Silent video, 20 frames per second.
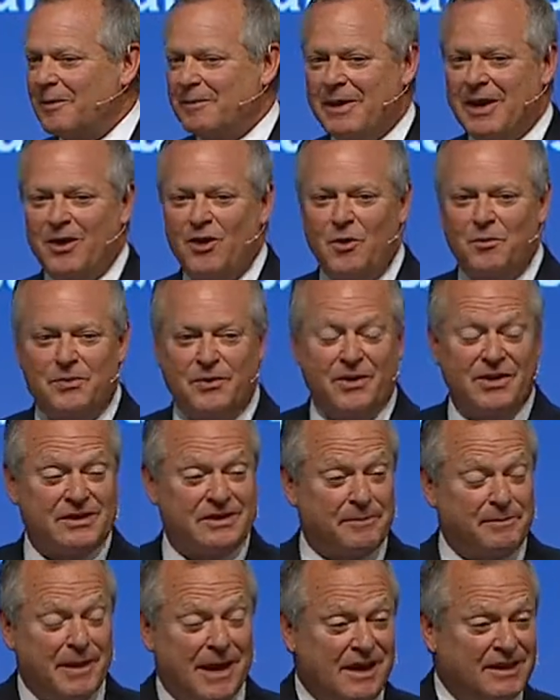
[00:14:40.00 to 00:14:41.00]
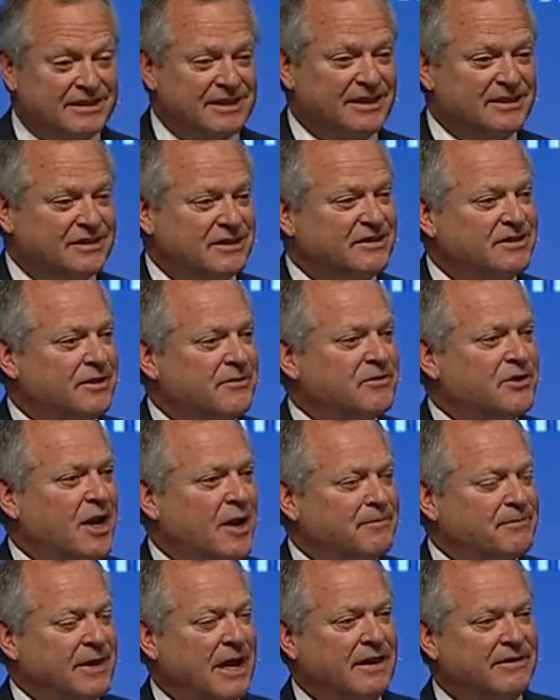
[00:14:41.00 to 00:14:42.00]
about opioid. The politicians have
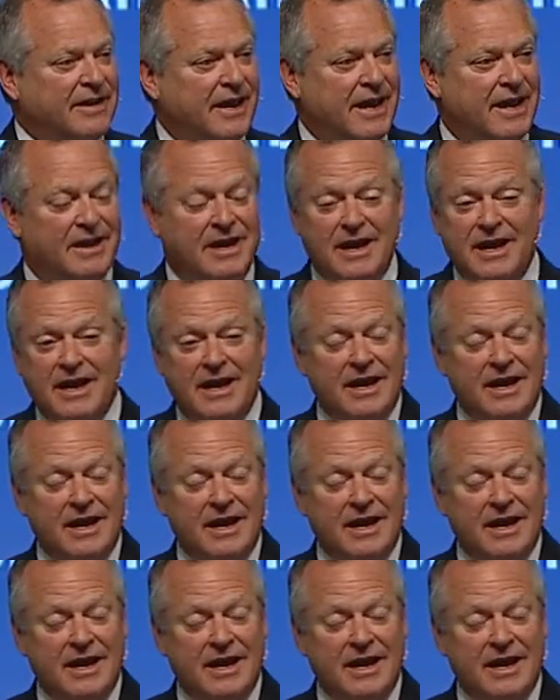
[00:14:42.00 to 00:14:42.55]
jumped on that,